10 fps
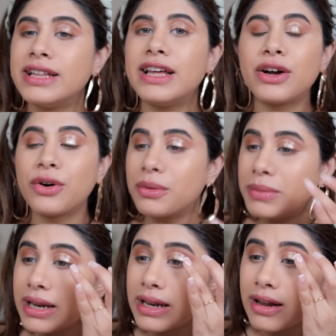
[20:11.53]
They're going to
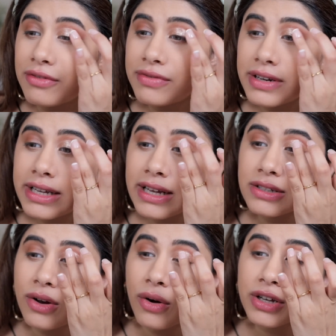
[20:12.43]
be lovely
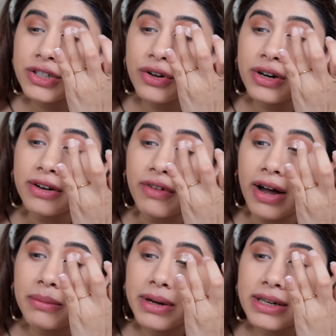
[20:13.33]
as long as your
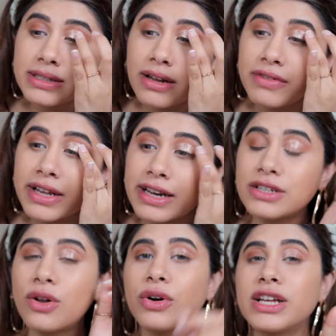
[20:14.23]
environment is lovely and
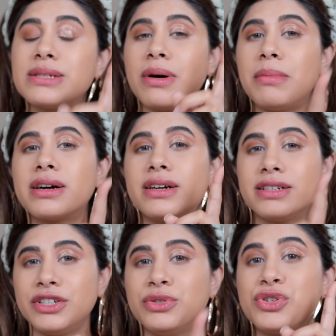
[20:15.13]
as long as mama
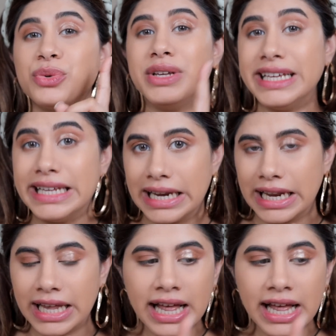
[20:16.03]
continues to heal.